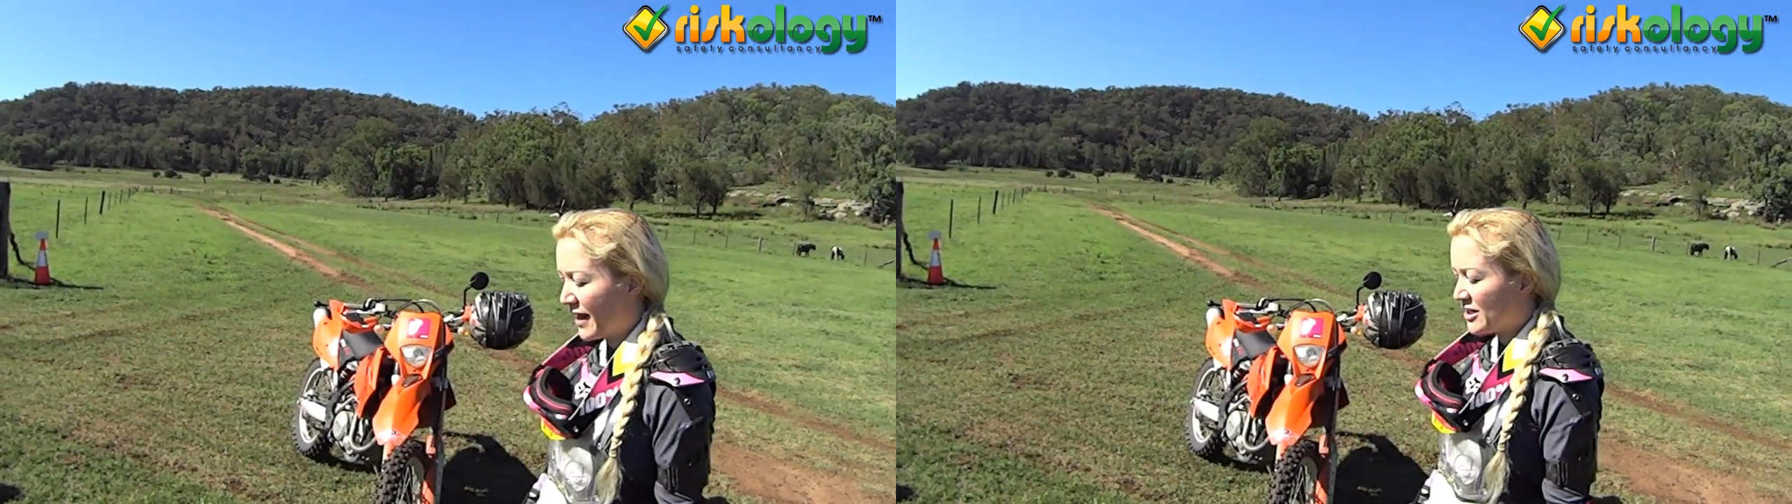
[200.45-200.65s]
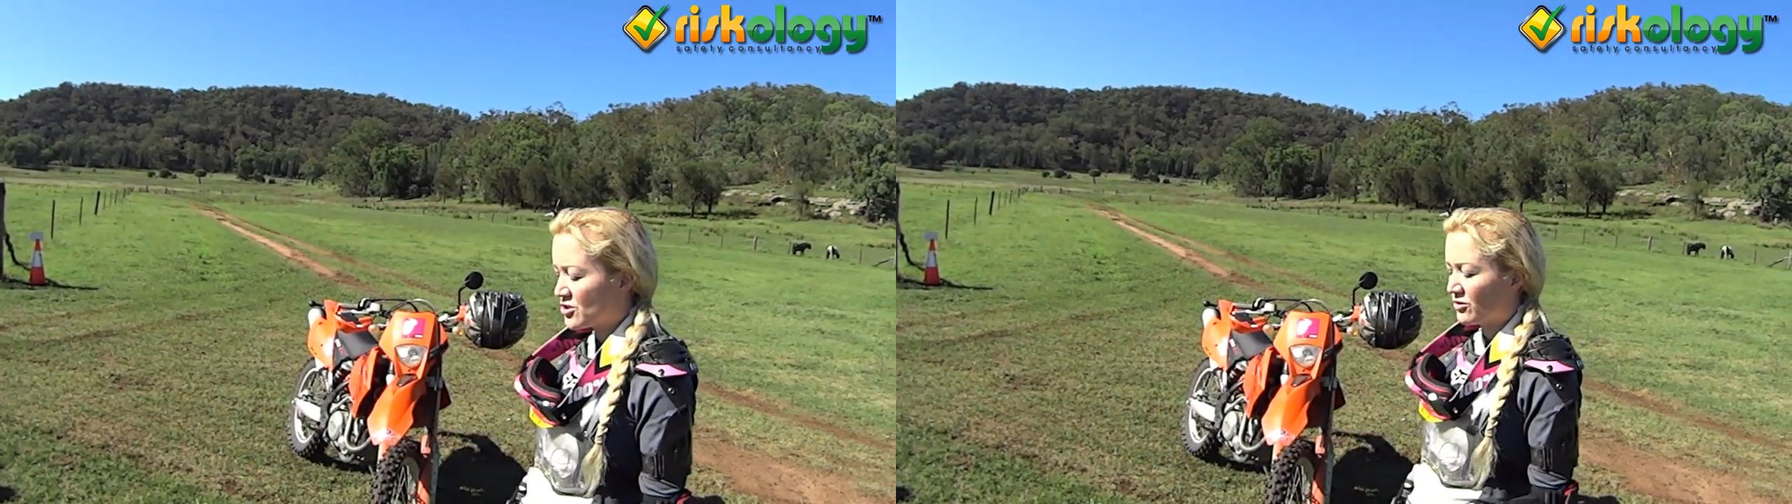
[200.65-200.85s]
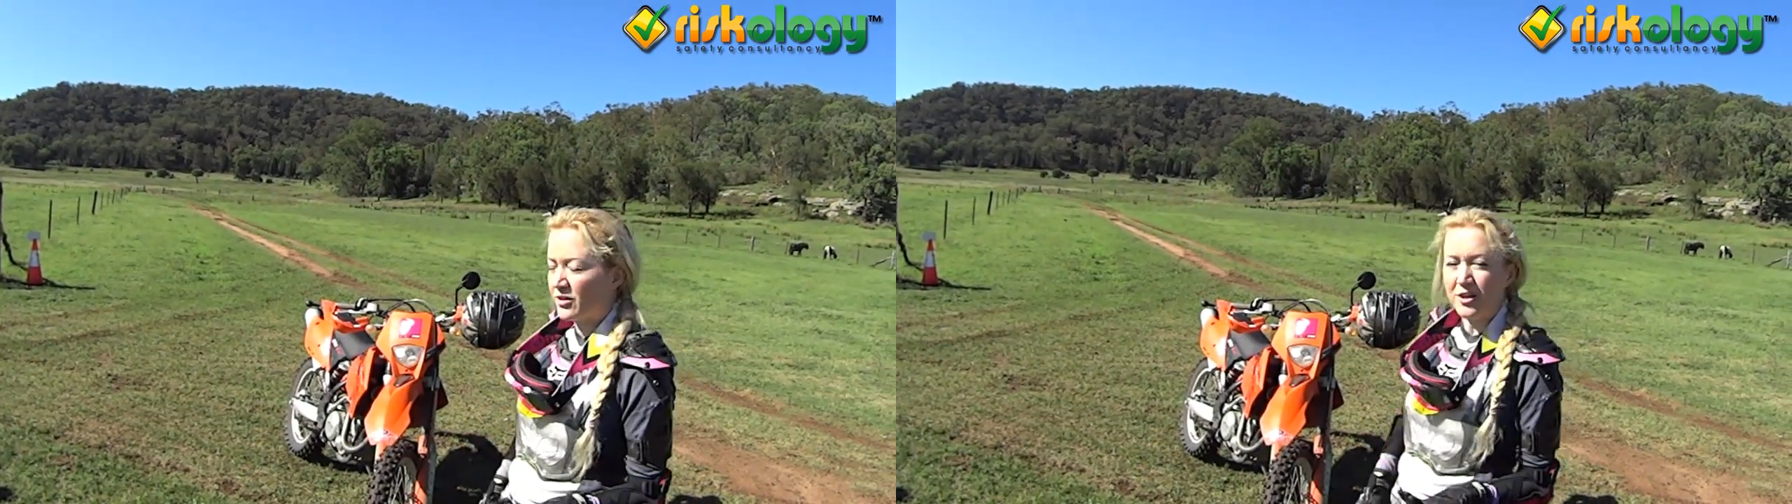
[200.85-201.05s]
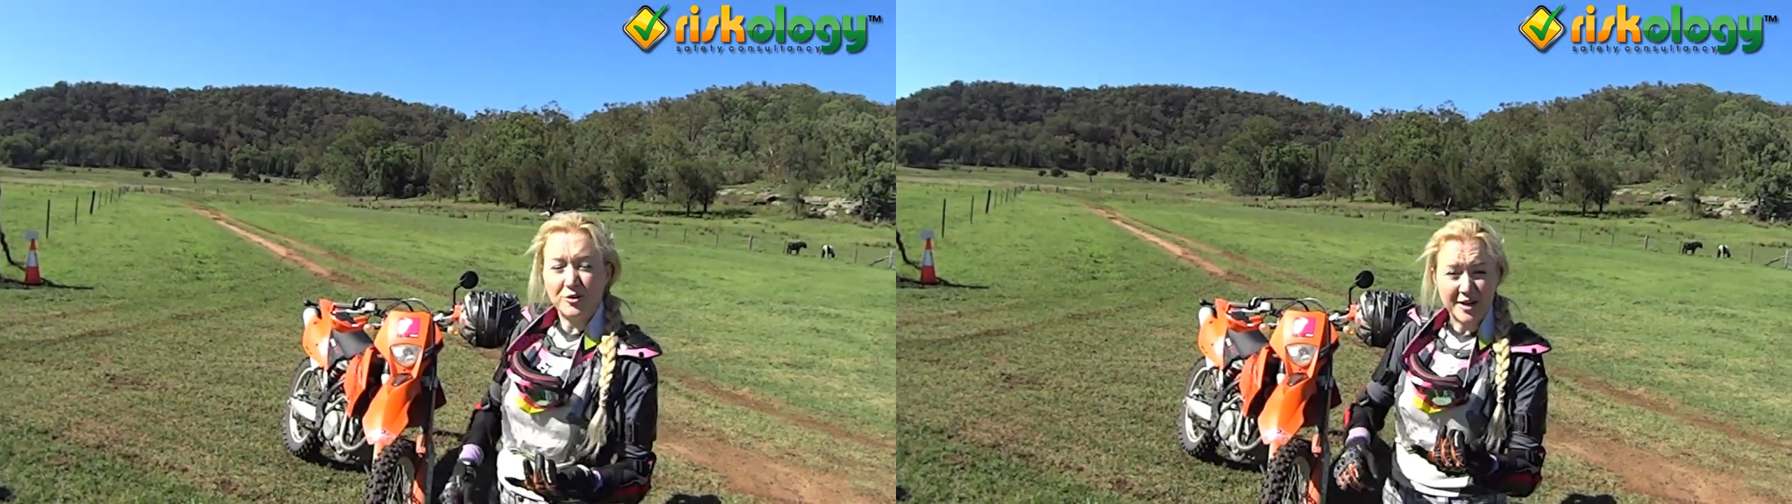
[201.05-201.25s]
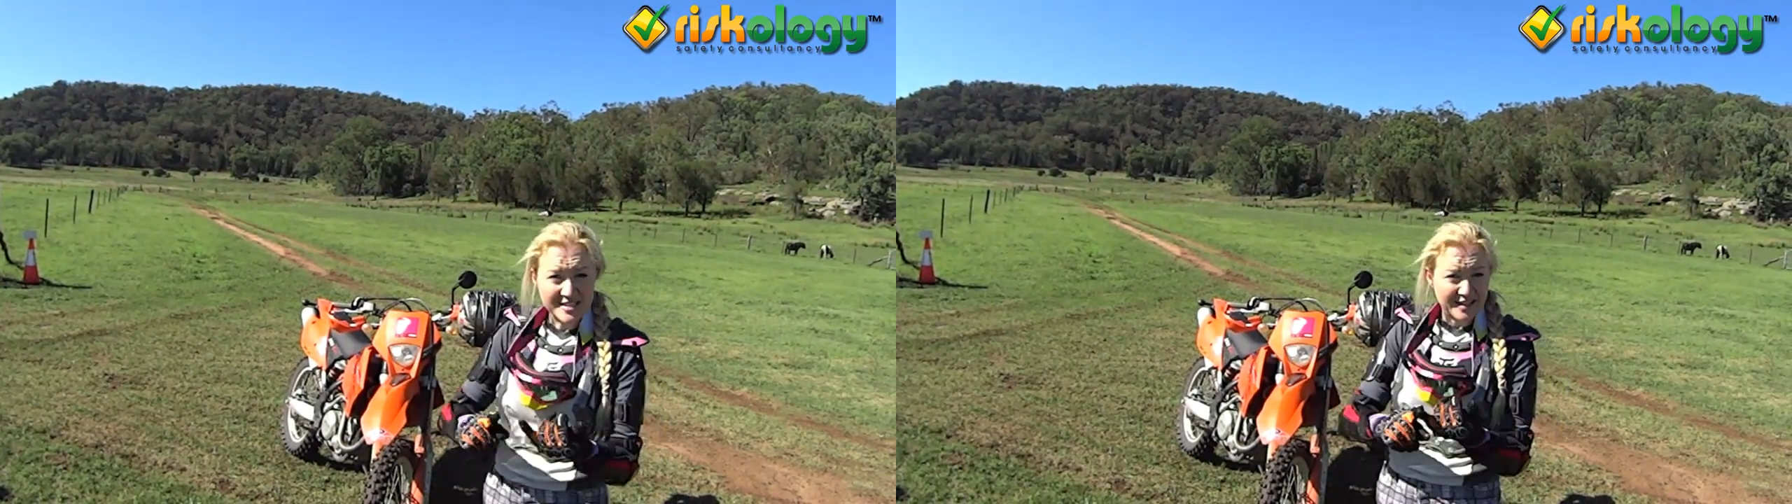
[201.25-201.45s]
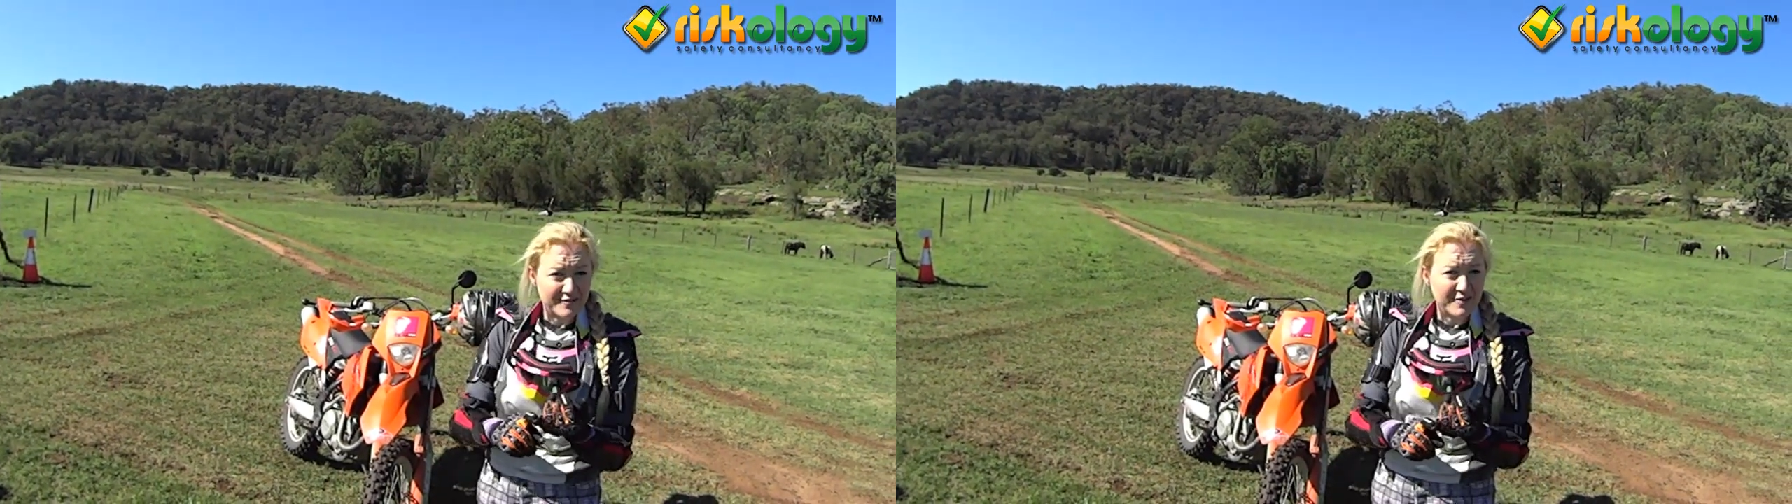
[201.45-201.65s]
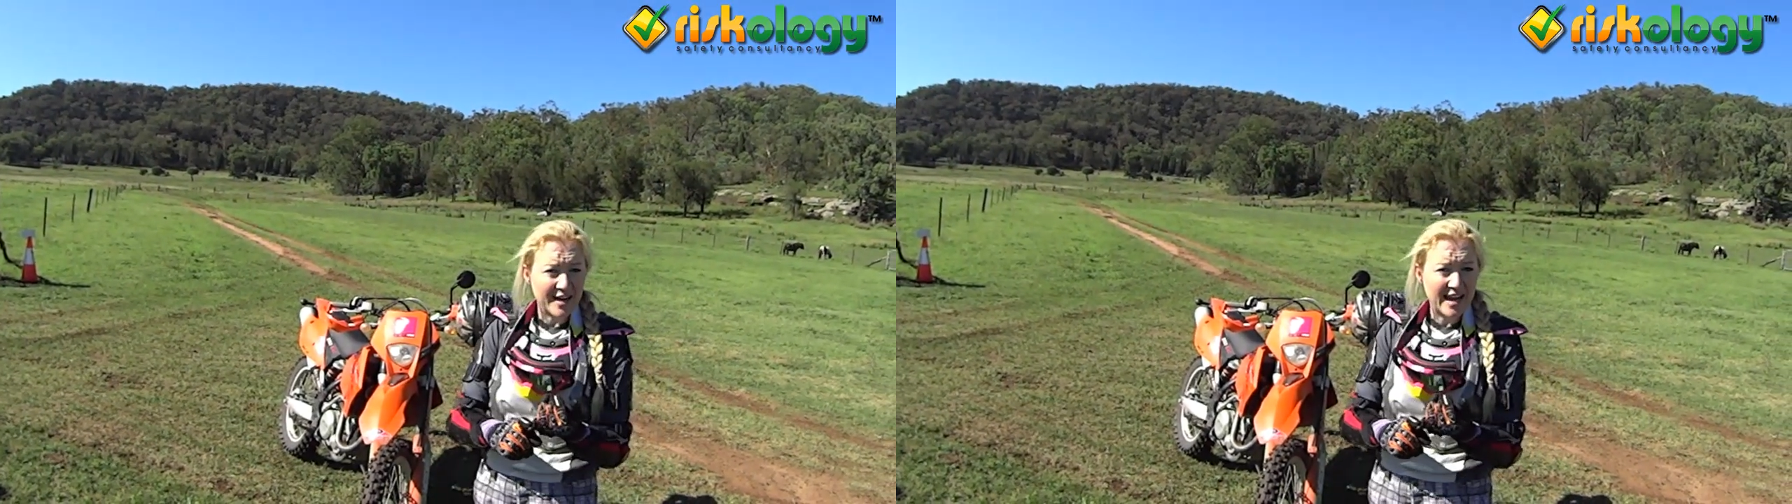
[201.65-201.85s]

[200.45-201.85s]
make sure that you identify